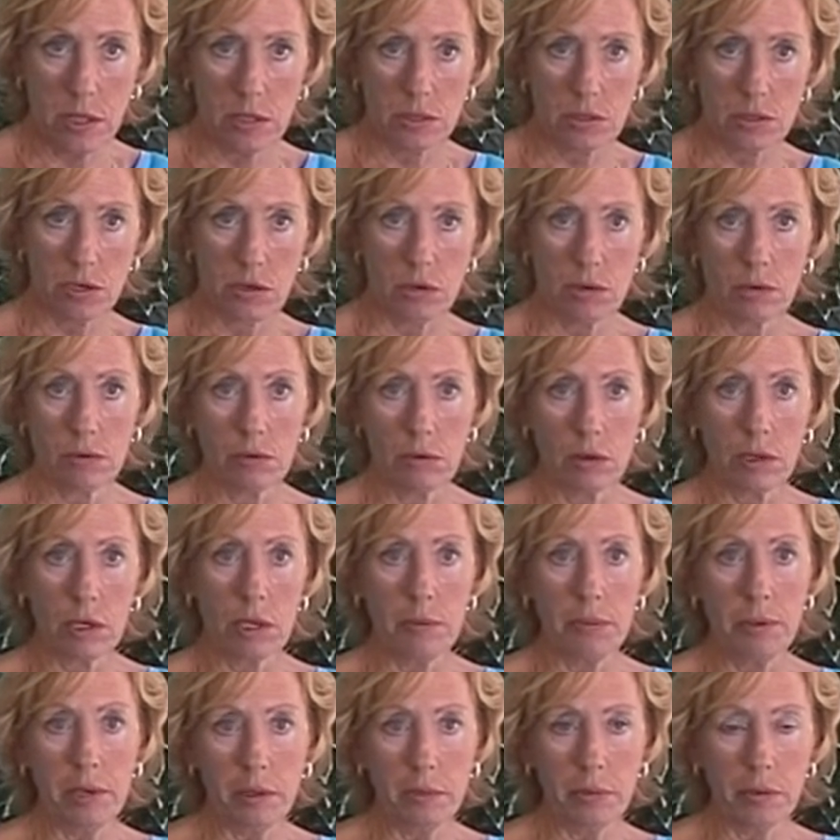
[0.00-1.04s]
So you're looking
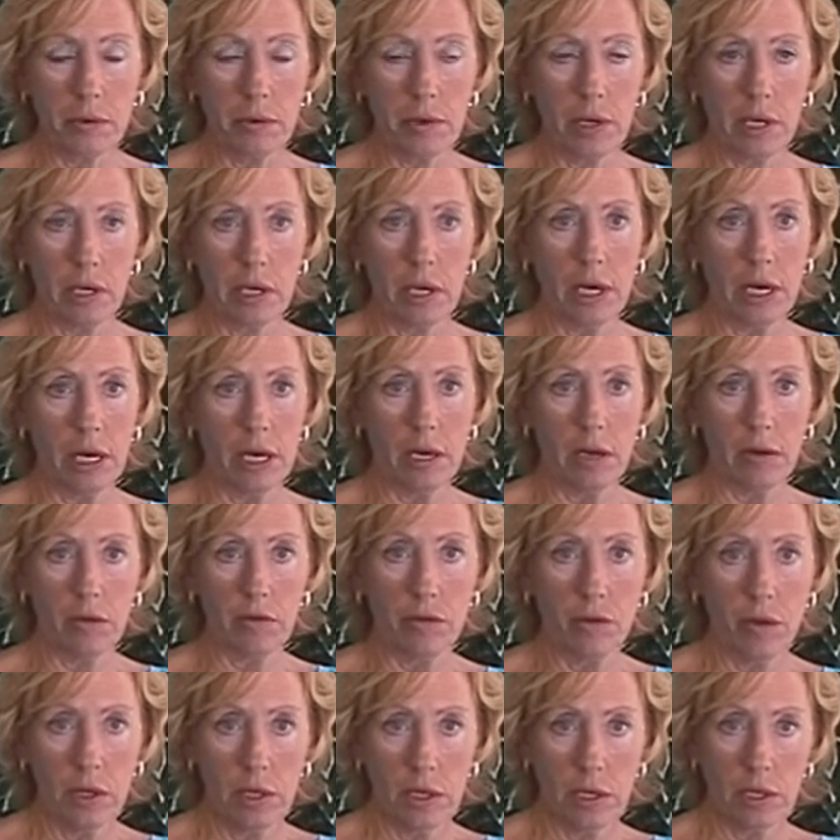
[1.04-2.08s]
at people that
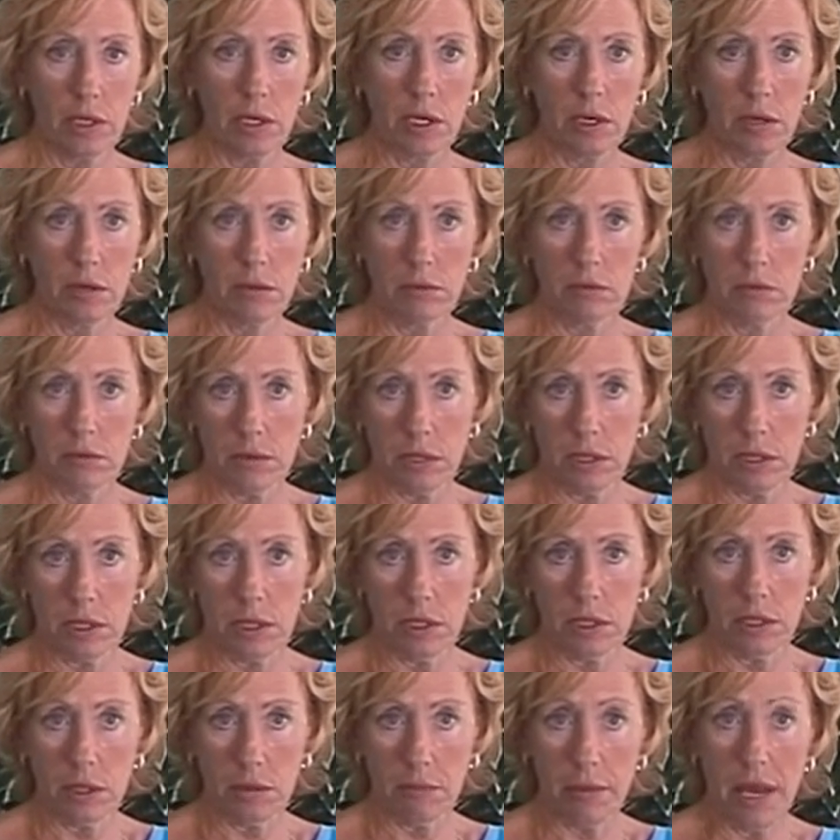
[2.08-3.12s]
have,
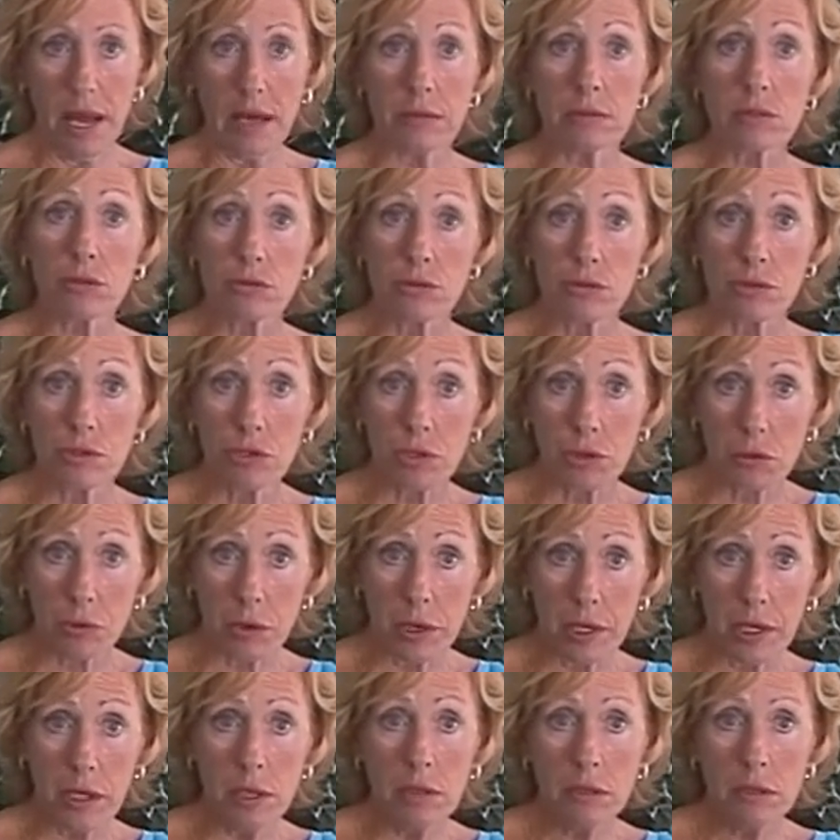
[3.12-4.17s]
a master's
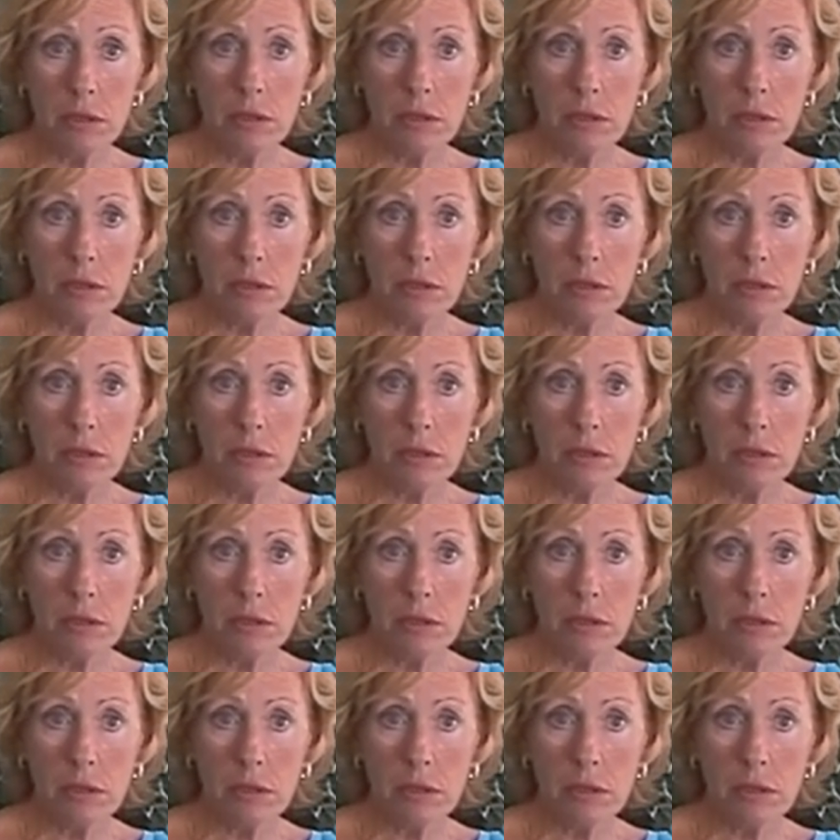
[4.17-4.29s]
degree